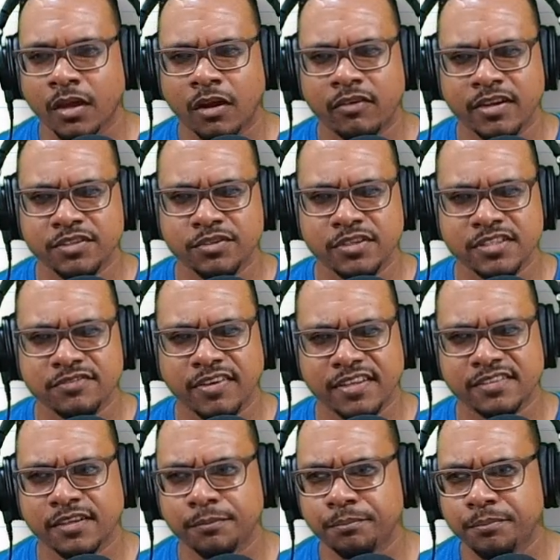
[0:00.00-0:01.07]
All right, so this
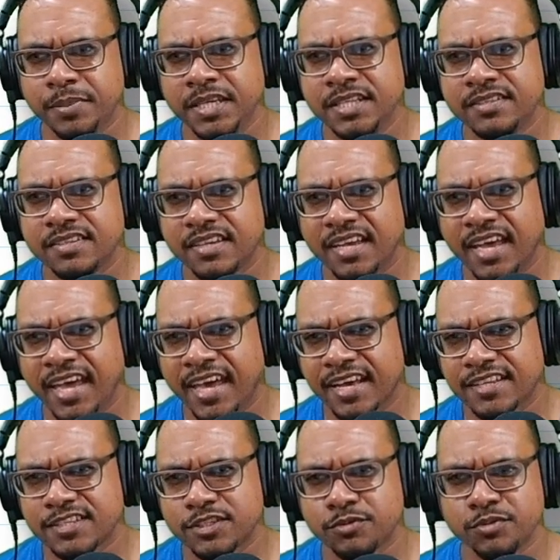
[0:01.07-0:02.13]
vector b to
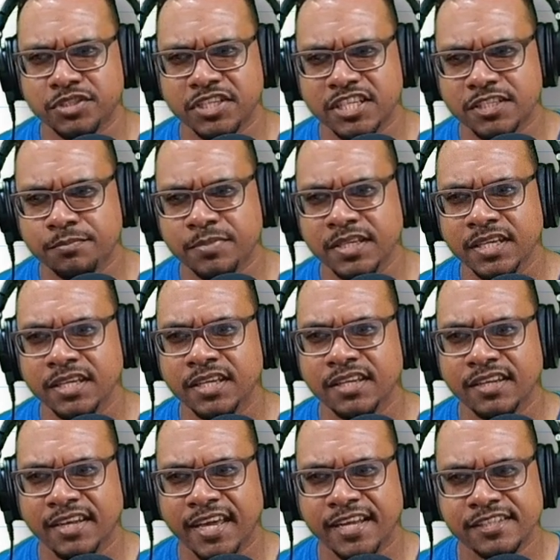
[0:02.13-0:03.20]
x would just be
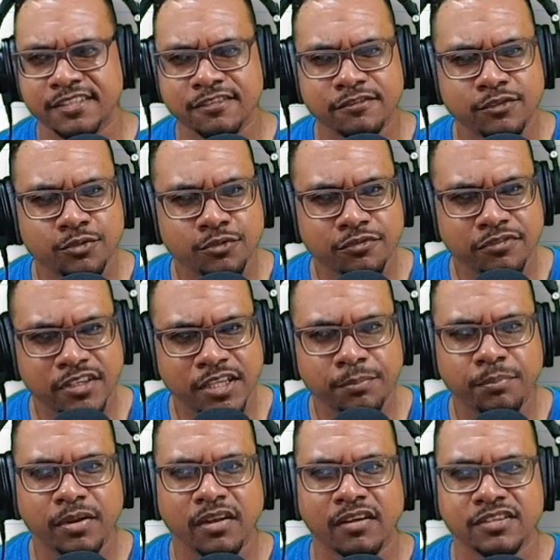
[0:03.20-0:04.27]
negative
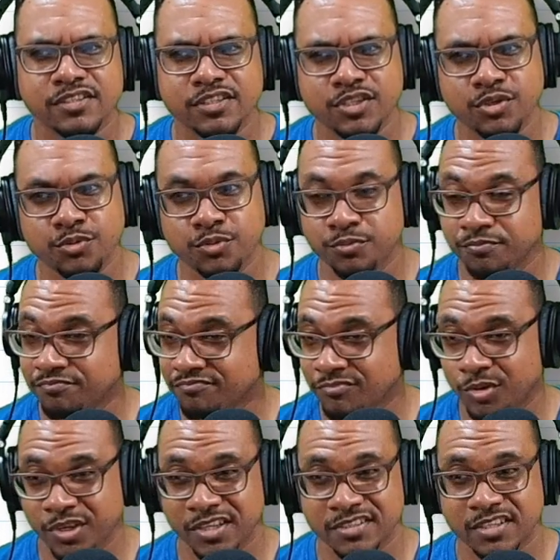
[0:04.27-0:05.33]
2v plus u.
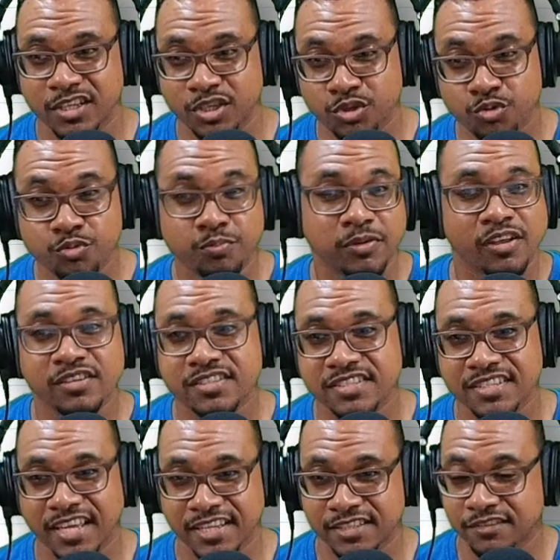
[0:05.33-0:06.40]
Or you can say u plus
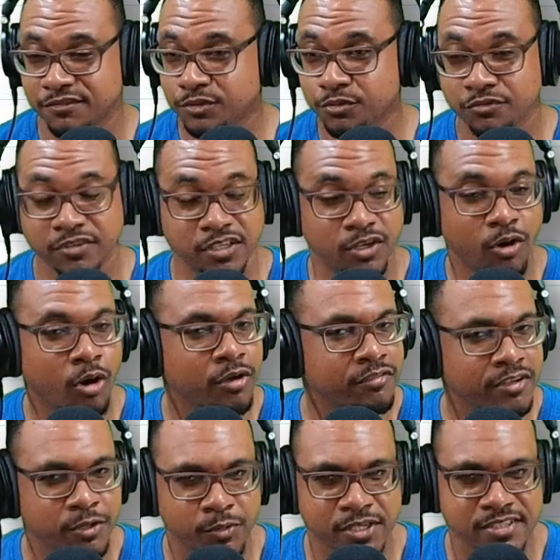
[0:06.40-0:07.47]
negative 2v,
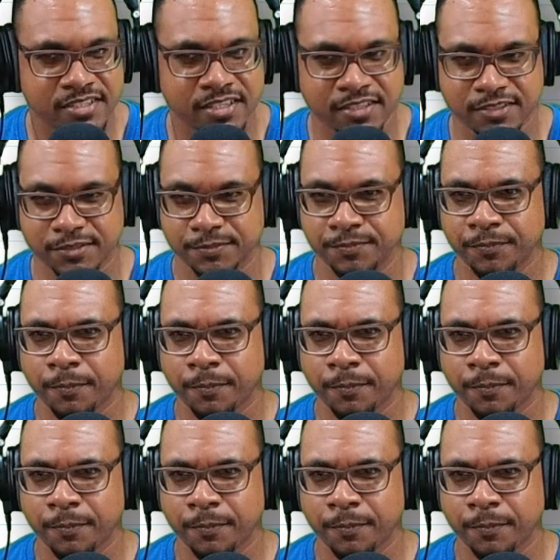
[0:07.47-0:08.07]
however you want to say it.